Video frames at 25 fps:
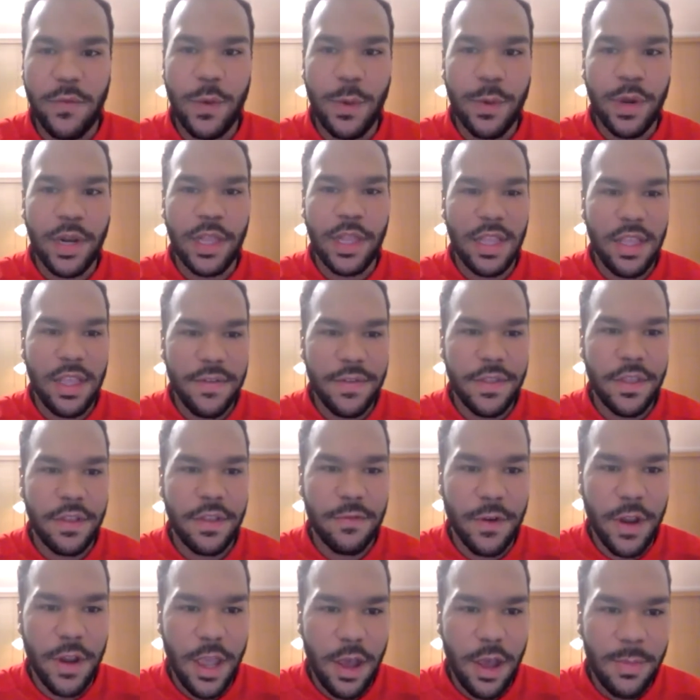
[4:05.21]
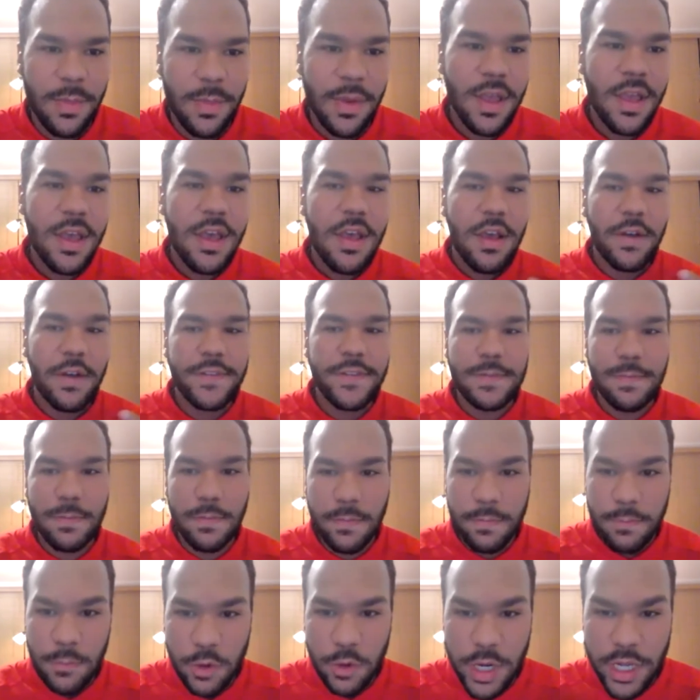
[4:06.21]
We want to live in the realm of some
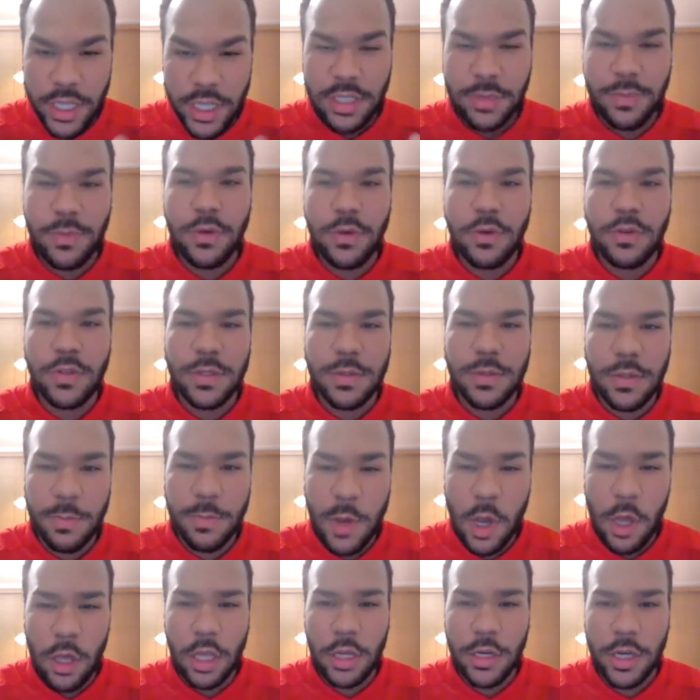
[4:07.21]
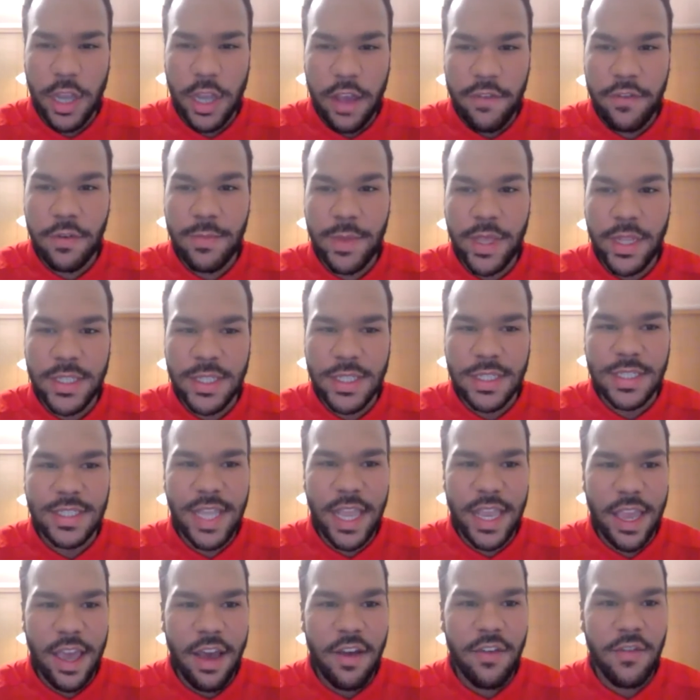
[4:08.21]
municipal, smaller governments and
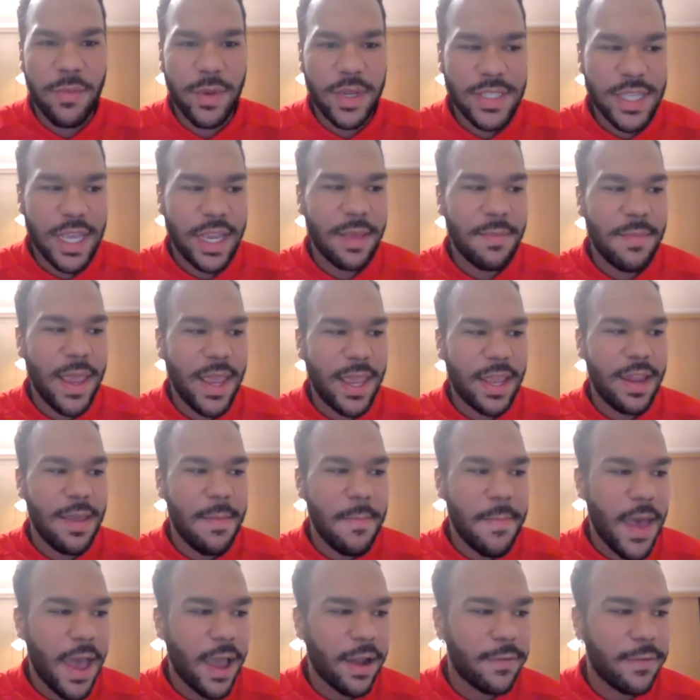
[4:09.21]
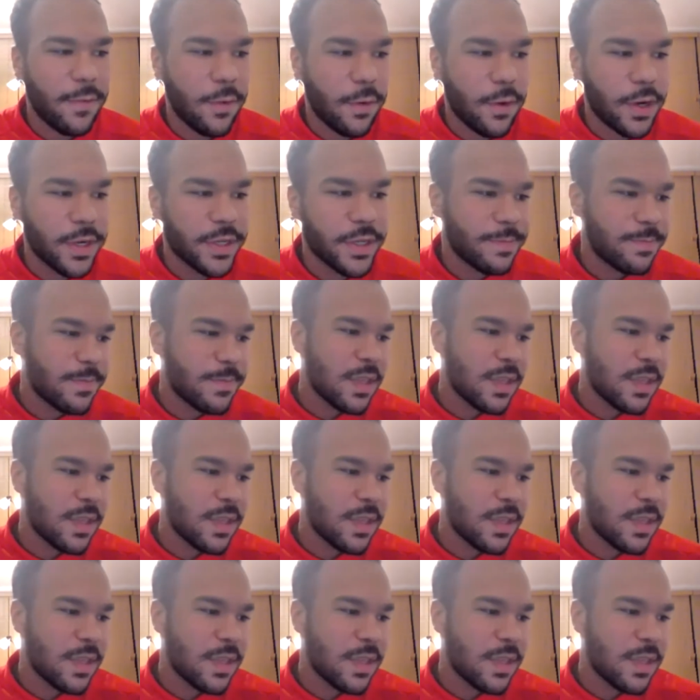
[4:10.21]
state governments that can make an impact for us.